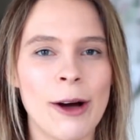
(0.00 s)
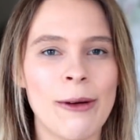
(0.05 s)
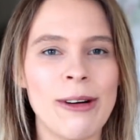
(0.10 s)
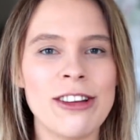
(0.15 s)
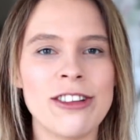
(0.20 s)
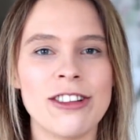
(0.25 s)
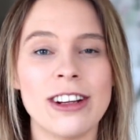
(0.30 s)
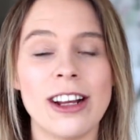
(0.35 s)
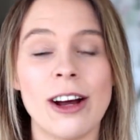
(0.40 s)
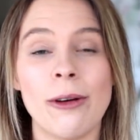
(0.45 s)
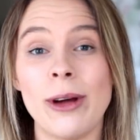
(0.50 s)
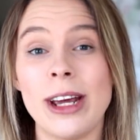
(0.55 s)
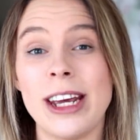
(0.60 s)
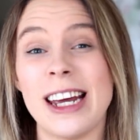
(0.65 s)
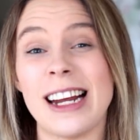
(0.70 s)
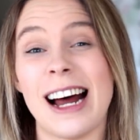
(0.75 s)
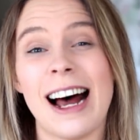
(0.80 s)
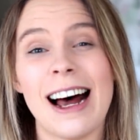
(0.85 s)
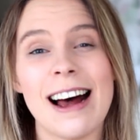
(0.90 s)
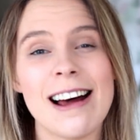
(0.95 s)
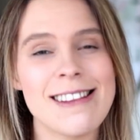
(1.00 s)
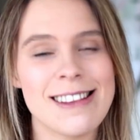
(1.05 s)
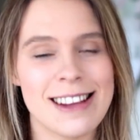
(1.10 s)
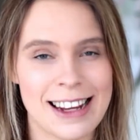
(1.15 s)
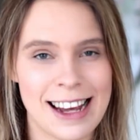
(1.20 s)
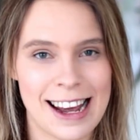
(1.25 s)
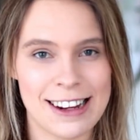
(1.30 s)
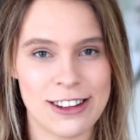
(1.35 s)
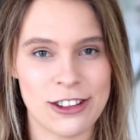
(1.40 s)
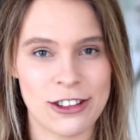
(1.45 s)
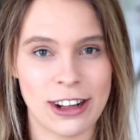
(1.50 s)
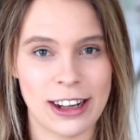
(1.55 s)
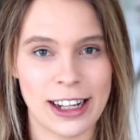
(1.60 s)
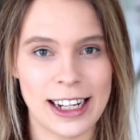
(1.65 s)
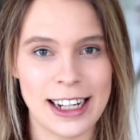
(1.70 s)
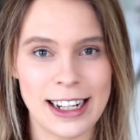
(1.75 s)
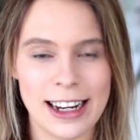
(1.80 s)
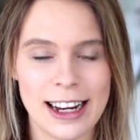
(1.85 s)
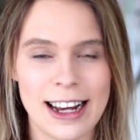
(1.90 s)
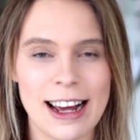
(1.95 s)
question that we get asked
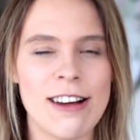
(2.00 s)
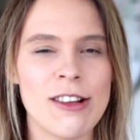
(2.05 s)
occasionally